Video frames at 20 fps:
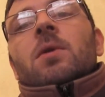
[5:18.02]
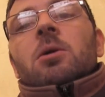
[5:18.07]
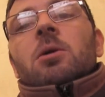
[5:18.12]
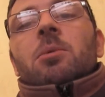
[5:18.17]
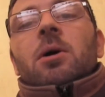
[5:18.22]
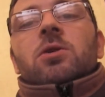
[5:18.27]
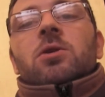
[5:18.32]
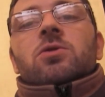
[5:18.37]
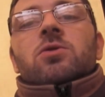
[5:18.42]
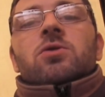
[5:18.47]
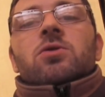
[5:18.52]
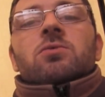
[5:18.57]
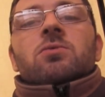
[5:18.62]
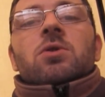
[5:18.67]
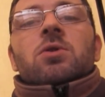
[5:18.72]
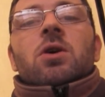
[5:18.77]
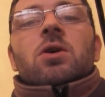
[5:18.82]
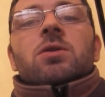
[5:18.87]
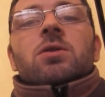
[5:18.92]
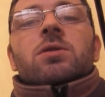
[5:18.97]
Get back to you
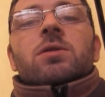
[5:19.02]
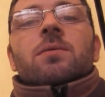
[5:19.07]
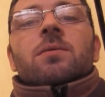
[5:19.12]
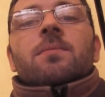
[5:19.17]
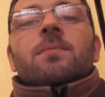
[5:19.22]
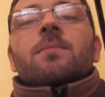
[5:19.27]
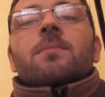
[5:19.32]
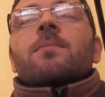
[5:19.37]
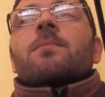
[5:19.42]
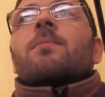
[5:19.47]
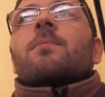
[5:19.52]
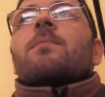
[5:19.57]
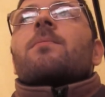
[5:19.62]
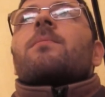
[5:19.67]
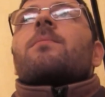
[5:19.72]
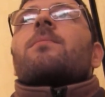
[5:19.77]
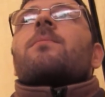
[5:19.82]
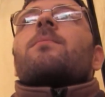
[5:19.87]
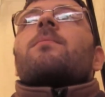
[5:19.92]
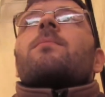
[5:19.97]
soon, guys.
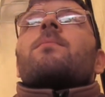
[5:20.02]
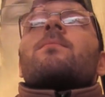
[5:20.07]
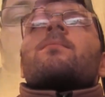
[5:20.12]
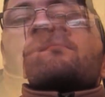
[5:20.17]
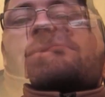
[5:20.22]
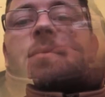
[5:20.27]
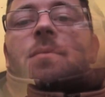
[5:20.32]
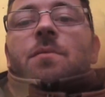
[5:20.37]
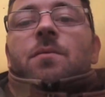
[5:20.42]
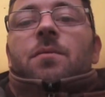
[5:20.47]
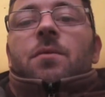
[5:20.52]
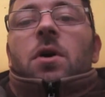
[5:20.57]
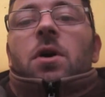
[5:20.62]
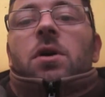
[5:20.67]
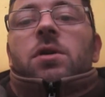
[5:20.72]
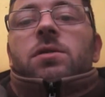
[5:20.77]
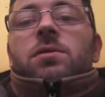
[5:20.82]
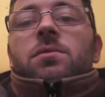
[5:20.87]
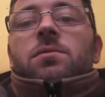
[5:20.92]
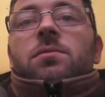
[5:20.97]
Uh,
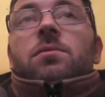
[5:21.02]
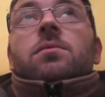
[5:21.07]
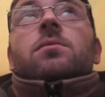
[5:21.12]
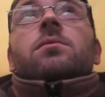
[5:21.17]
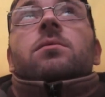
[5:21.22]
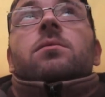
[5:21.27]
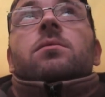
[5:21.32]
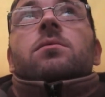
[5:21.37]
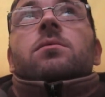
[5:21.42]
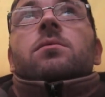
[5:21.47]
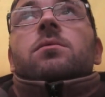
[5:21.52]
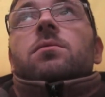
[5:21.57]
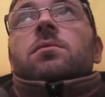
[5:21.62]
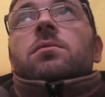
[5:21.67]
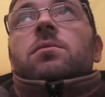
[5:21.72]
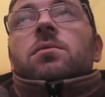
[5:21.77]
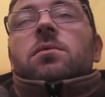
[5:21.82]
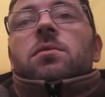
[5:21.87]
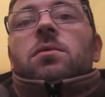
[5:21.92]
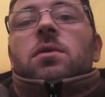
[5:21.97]

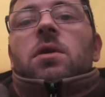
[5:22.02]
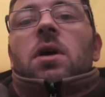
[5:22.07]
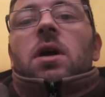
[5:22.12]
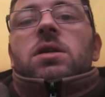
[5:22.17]
right.